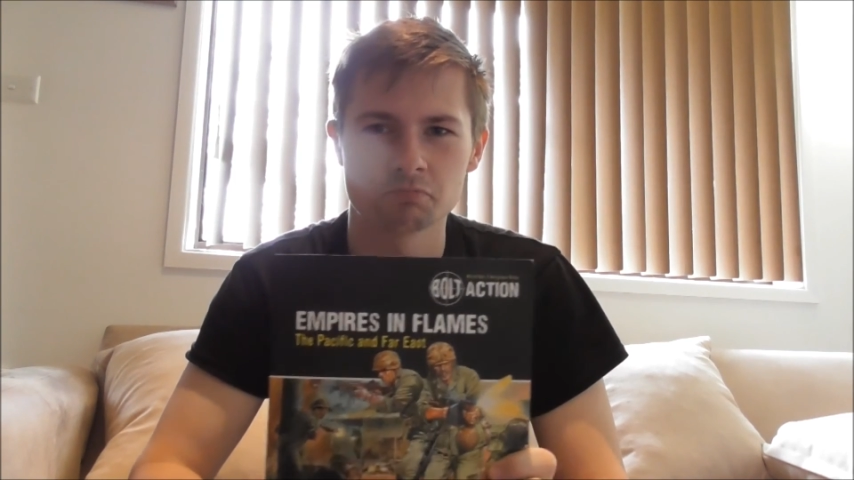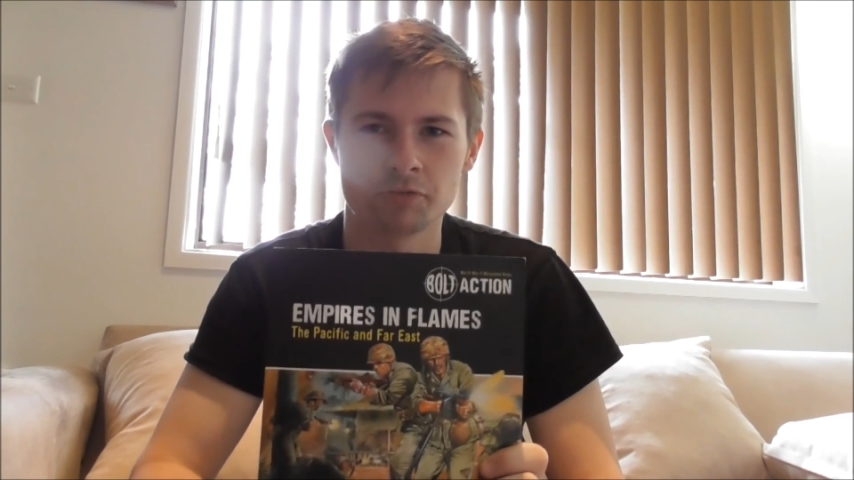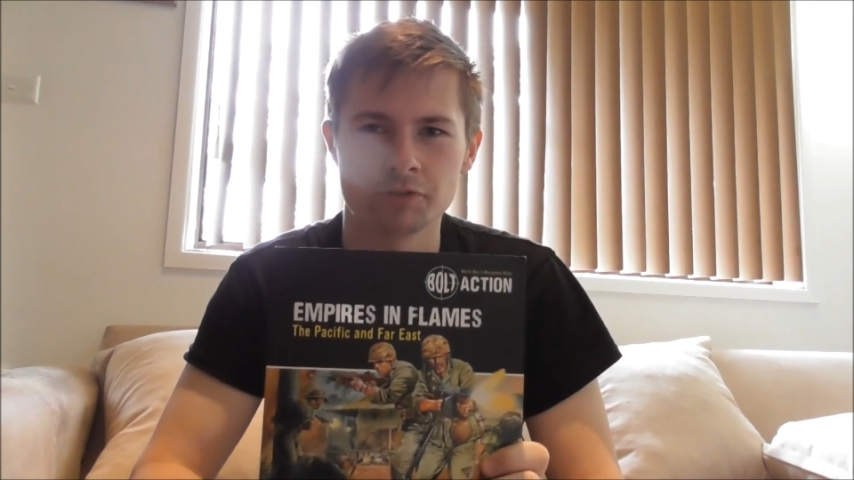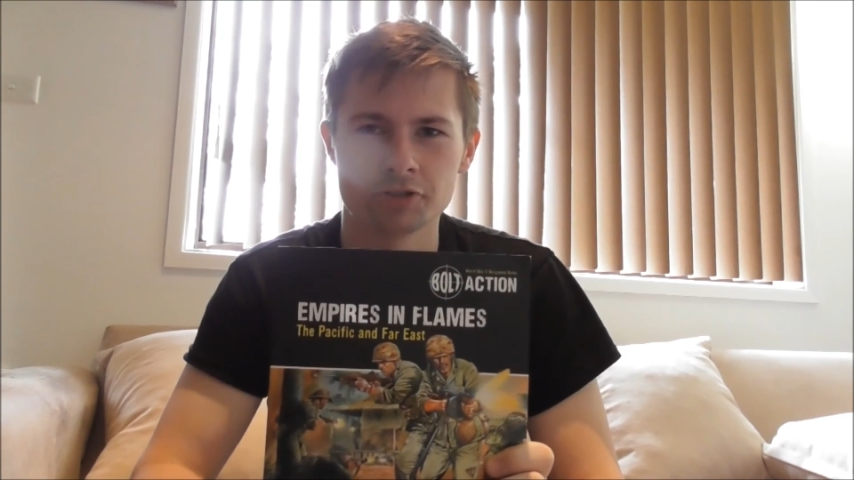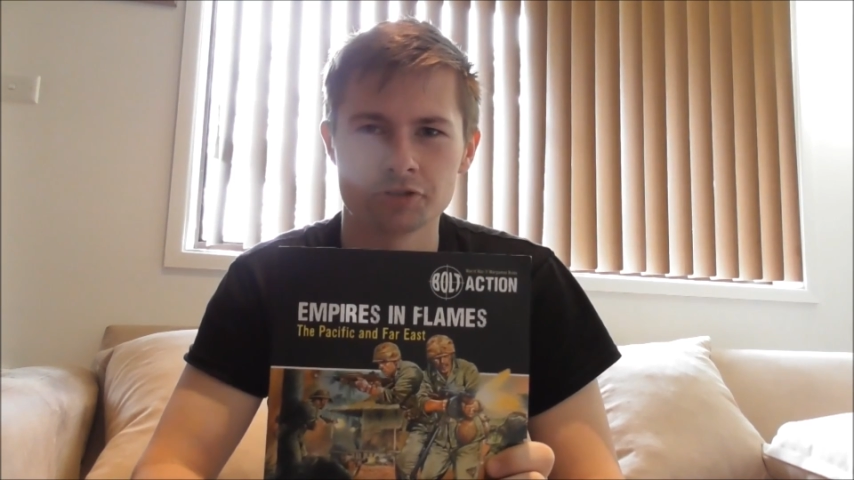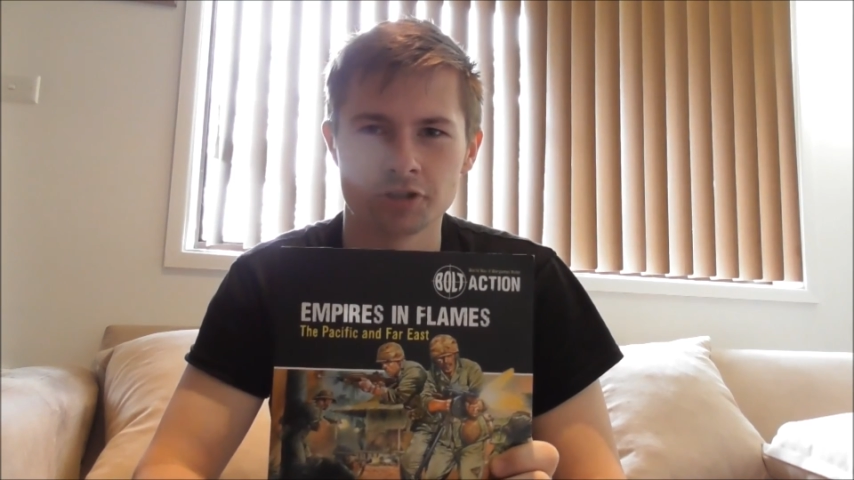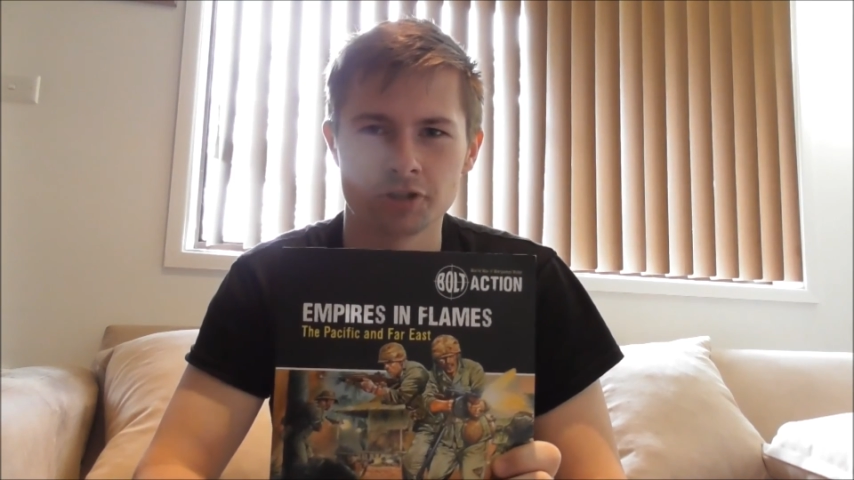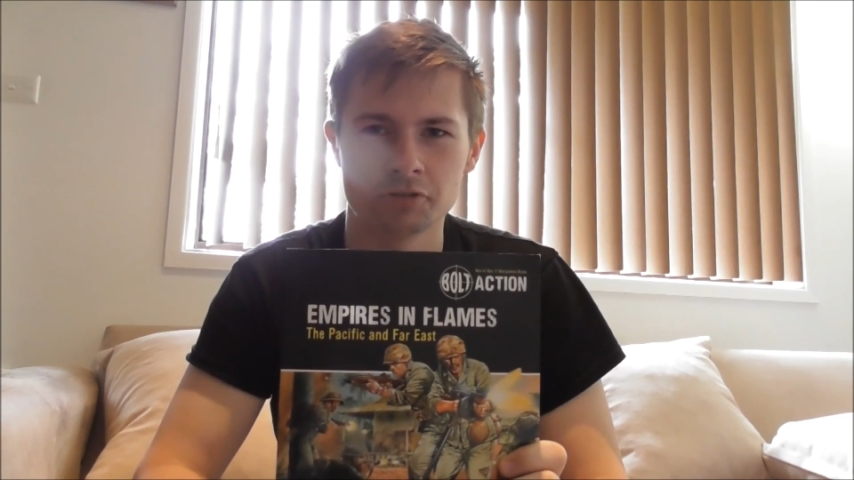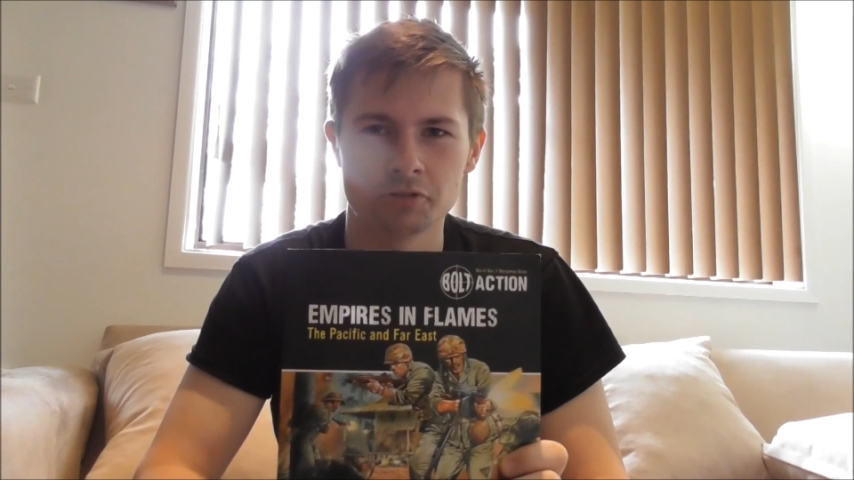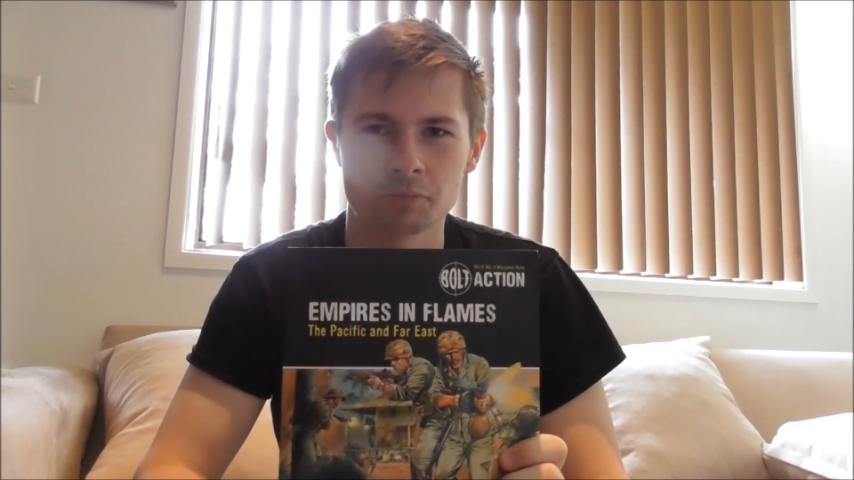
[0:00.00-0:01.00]
videos
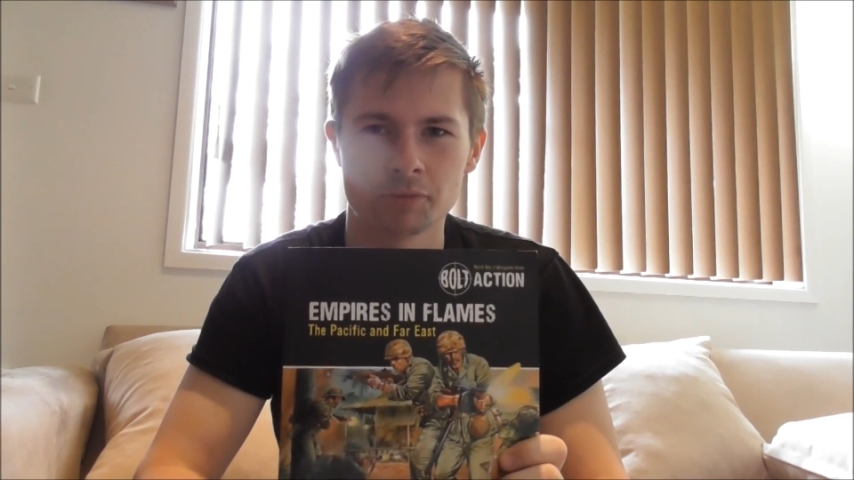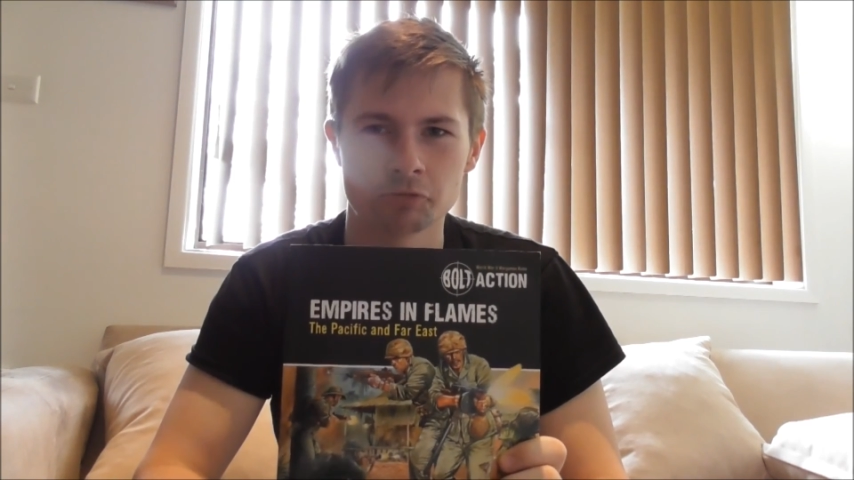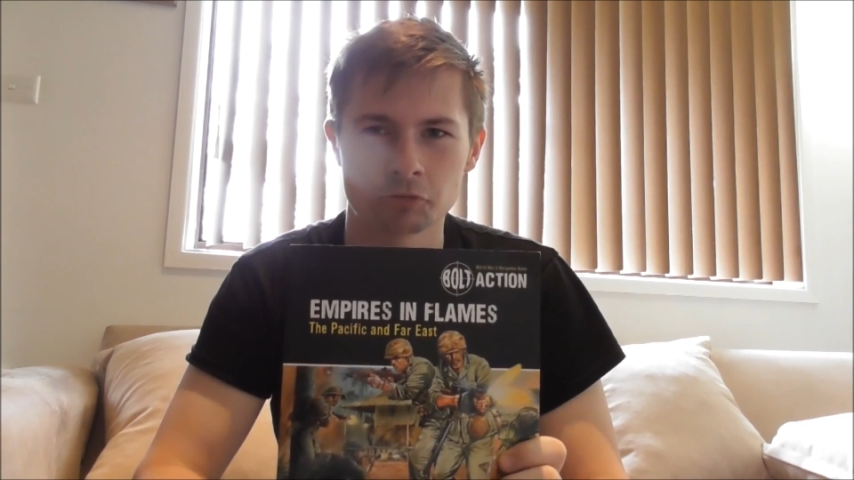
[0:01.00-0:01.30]
are not being